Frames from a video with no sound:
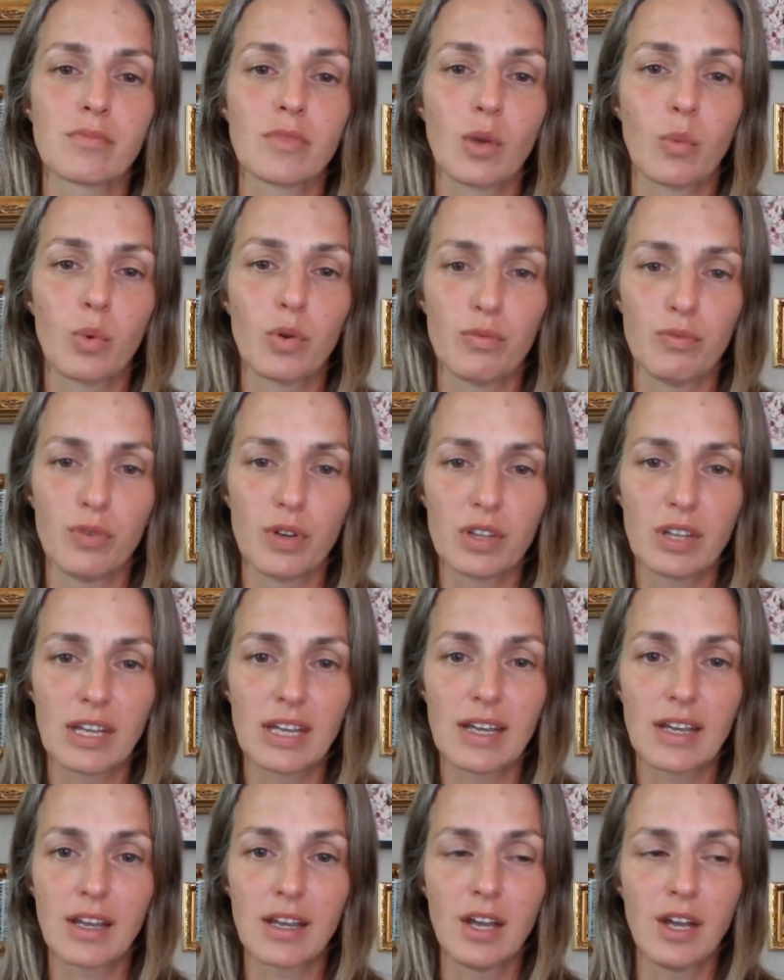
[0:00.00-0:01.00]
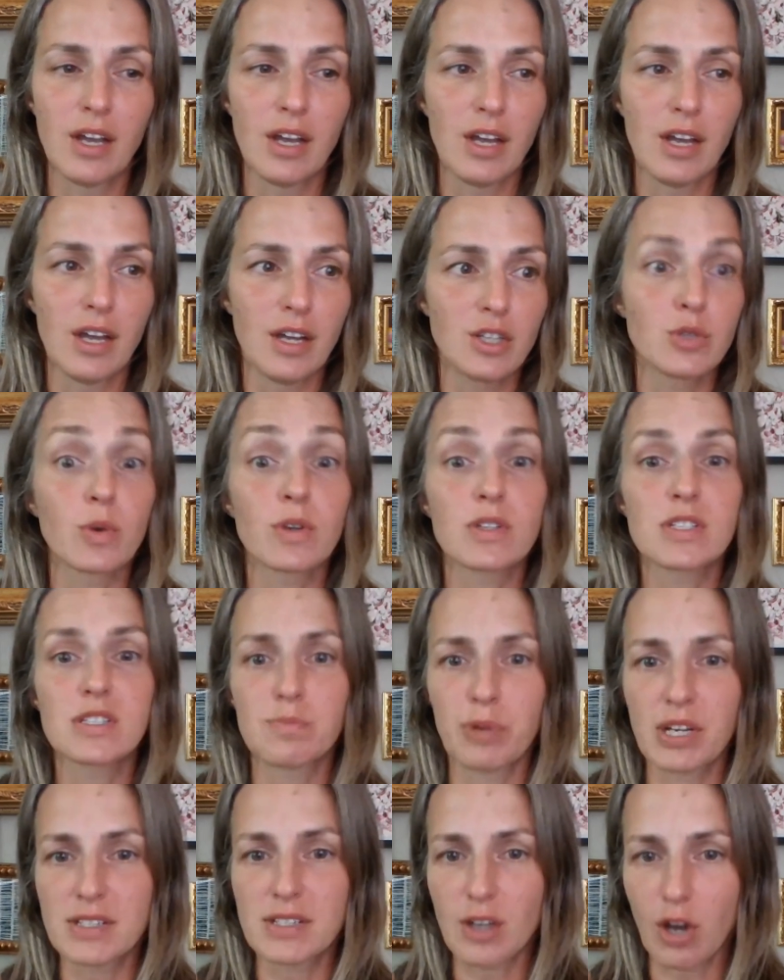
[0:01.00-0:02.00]
to
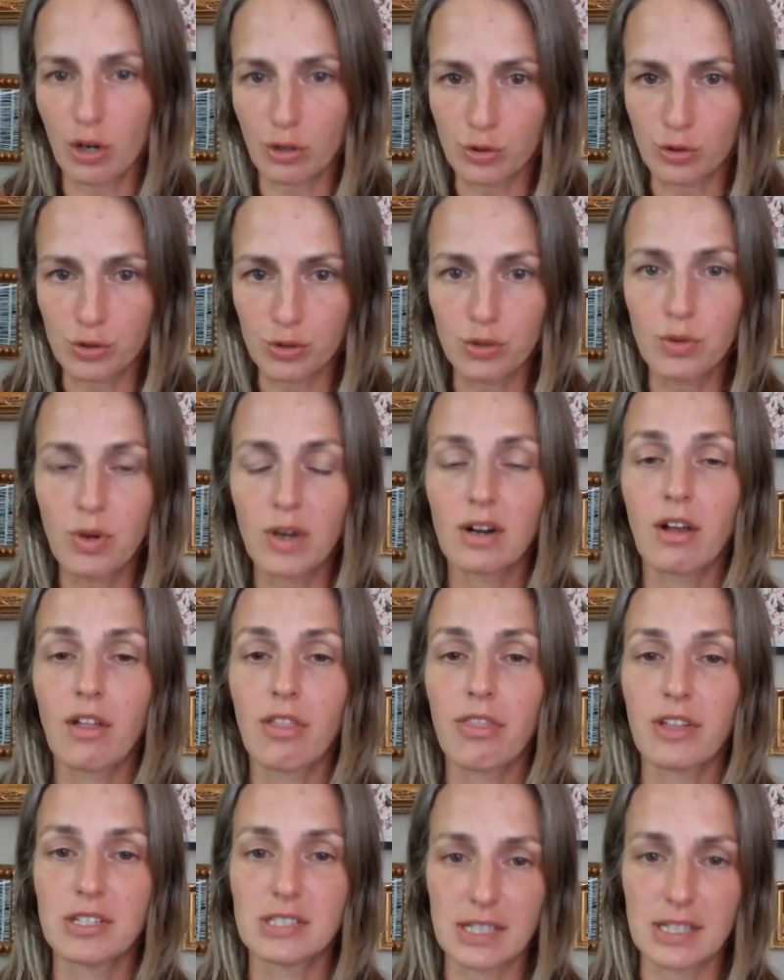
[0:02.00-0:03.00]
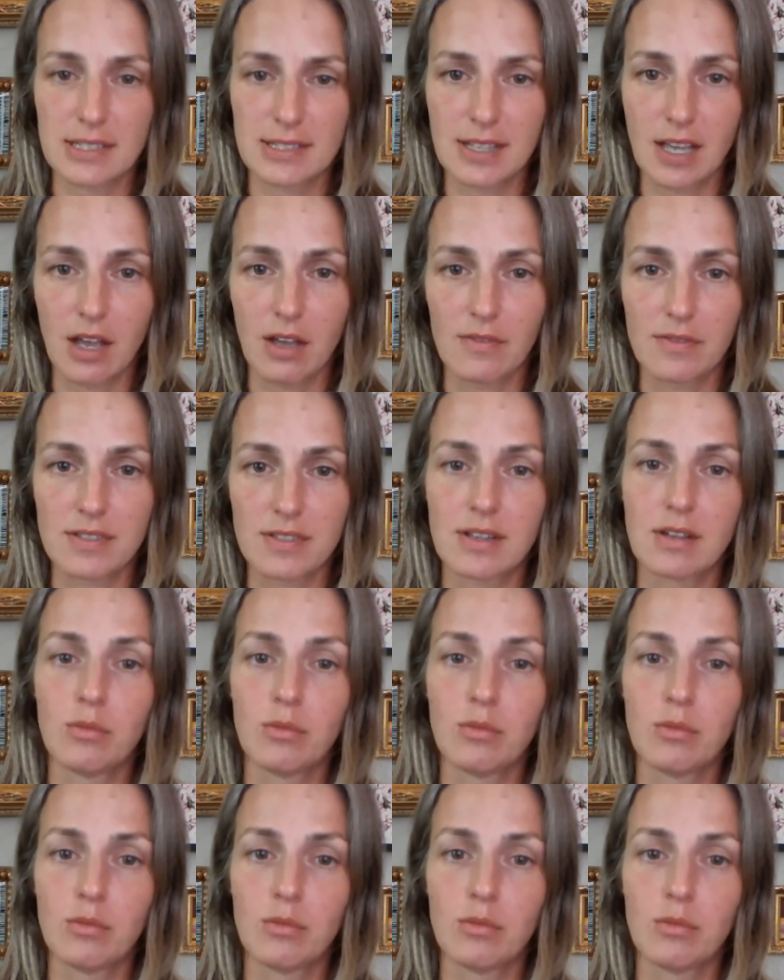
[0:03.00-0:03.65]
express our true and authentic selves.